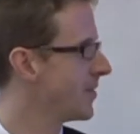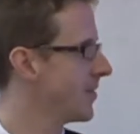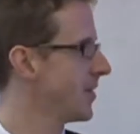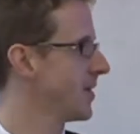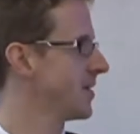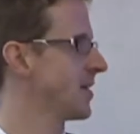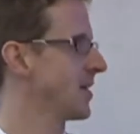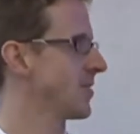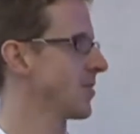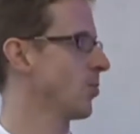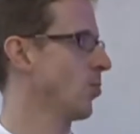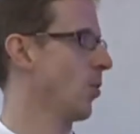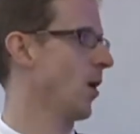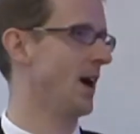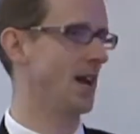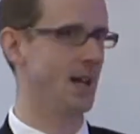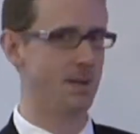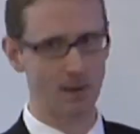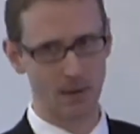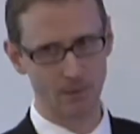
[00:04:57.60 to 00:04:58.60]
This has a
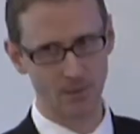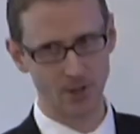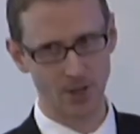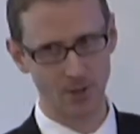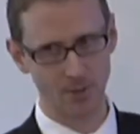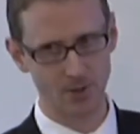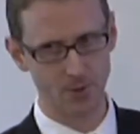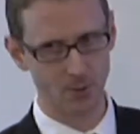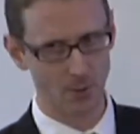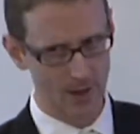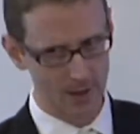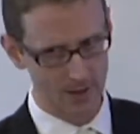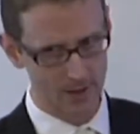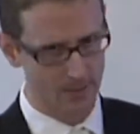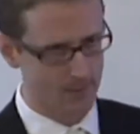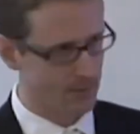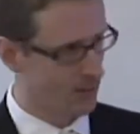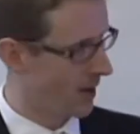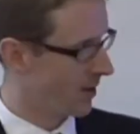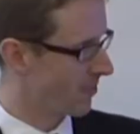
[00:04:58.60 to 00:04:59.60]
wide membership as well.
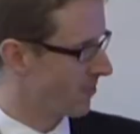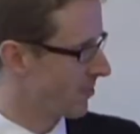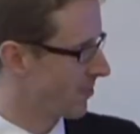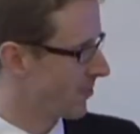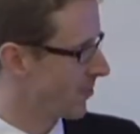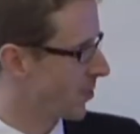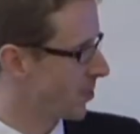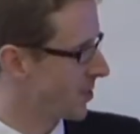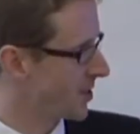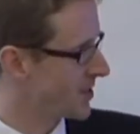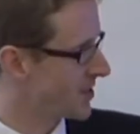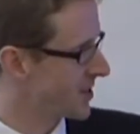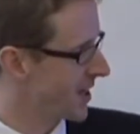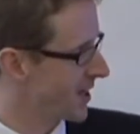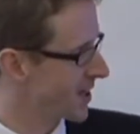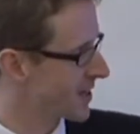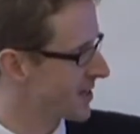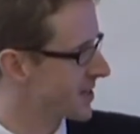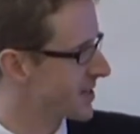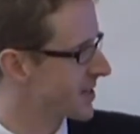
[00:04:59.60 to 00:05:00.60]

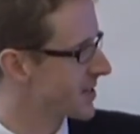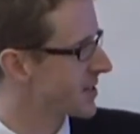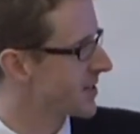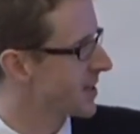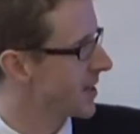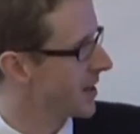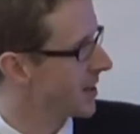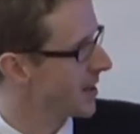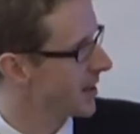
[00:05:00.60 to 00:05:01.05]
146